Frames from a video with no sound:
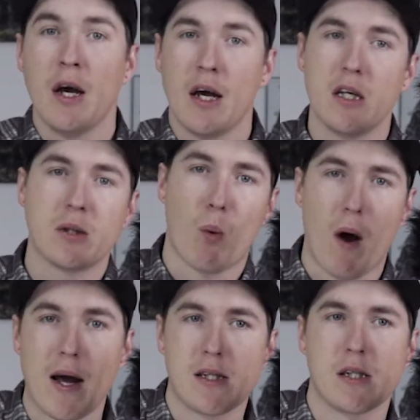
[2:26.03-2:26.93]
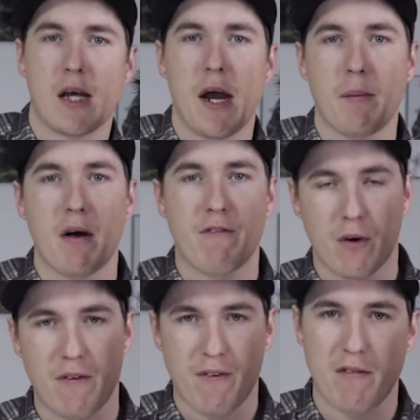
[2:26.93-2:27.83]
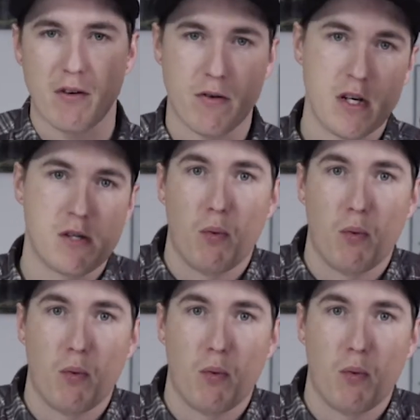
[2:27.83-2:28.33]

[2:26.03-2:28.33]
Is why is this camera at 45 degrees?